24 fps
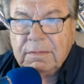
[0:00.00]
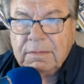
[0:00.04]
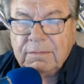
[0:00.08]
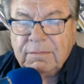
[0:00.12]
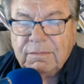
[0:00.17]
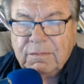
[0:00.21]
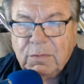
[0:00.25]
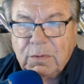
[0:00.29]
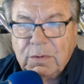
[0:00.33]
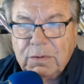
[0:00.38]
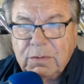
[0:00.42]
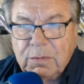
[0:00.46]

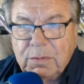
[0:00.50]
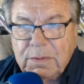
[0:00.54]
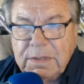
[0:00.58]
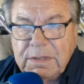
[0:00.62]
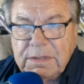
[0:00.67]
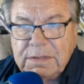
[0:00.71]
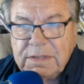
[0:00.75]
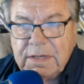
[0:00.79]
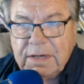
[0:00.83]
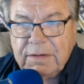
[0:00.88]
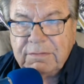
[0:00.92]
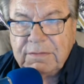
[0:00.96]

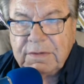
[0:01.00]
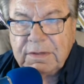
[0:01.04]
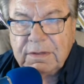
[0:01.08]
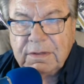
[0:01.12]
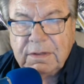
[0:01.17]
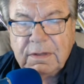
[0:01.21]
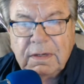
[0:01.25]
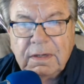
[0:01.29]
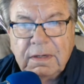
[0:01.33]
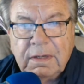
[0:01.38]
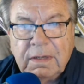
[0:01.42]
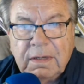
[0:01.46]
427
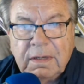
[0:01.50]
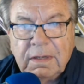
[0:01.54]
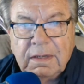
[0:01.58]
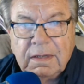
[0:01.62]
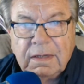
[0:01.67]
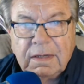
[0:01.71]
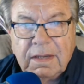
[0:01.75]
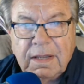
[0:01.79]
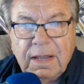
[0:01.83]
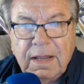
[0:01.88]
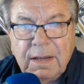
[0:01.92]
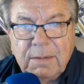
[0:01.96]

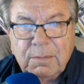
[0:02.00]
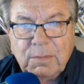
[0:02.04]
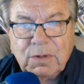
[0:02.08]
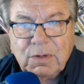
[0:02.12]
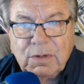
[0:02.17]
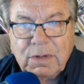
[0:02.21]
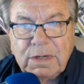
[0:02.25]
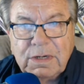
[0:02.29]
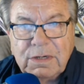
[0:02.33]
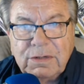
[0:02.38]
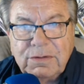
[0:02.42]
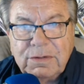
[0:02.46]
Cammer
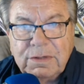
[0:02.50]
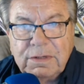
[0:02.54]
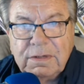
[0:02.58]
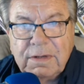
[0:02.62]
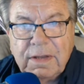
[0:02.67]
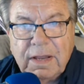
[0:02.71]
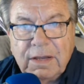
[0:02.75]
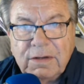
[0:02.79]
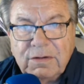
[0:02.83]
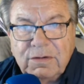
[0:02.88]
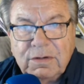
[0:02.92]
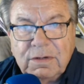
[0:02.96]
engine,
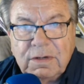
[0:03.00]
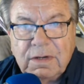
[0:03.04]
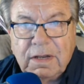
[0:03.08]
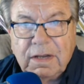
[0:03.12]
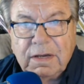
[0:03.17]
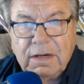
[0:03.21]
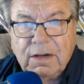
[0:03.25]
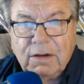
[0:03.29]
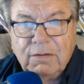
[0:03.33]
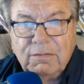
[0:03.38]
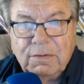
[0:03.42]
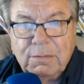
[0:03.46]
as you
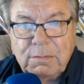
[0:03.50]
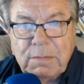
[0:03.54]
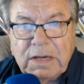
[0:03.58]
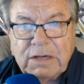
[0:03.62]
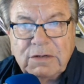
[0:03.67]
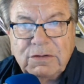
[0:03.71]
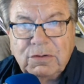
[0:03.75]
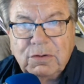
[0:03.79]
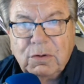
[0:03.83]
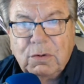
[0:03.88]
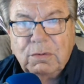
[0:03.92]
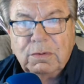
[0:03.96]
like, over my
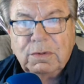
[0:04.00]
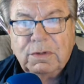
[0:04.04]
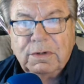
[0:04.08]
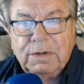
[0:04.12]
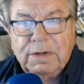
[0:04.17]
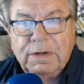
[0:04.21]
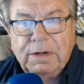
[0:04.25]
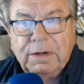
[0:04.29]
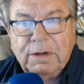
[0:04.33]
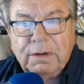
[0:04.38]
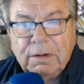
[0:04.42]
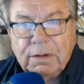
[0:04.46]
shoulder
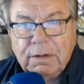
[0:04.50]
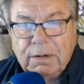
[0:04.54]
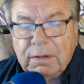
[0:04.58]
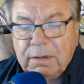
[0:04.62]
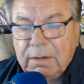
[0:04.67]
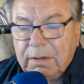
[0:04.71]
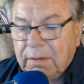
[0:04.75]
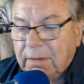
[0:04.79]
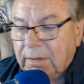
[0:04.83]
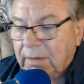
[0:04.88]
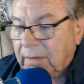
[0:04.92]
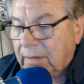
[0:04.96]
here.
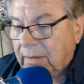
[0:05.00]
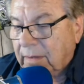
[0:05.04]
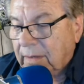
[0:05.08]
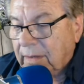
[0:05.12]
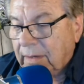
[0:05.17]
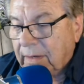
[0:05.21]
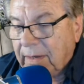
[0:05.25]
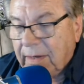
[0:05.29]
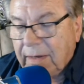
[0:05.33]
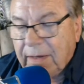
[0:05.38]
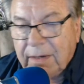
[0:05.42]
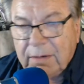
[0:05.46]

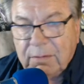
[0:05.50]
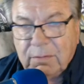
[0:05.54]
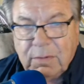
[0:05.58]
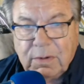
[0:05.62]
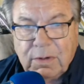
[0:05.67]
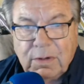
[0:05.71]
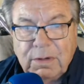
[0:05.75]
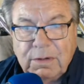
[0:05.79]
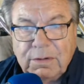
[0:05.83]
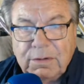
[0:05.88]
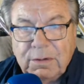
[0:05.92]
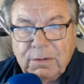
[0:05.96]
And we're going
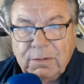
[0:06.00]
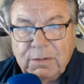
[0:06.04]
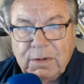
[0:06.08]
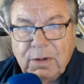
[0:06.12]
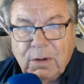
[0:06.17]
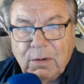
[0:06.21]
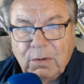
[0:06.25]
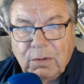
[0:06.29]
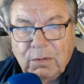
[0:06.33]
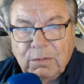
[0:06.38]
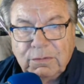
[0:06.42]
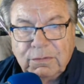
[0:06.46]
to do it
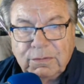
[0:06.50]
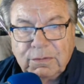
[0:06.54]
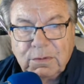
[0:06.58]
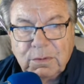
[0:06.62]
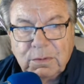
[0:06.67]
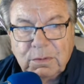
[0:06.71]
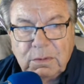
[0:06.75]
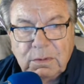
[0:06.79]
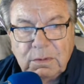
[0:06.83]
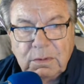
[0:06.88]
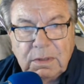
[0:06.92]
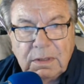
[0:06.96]
old
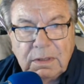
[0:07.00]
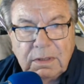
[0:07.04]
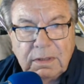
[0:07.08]
school.